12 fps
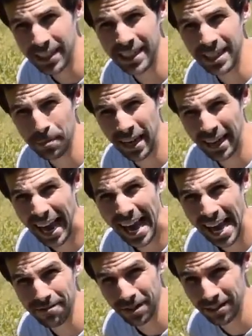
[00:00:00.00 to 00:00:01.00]
I think about
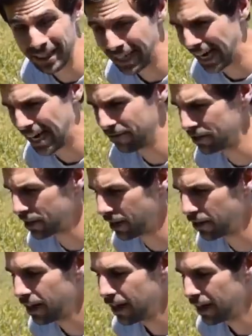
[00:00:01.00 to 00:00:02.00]
half already have.
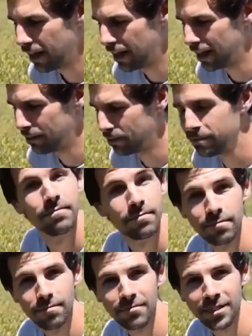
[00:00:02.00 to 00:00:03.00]
So
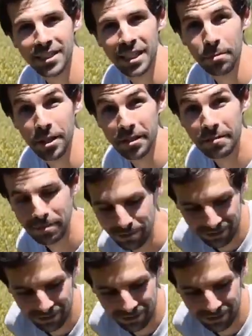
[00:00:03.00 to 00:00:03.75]
let's keep looking.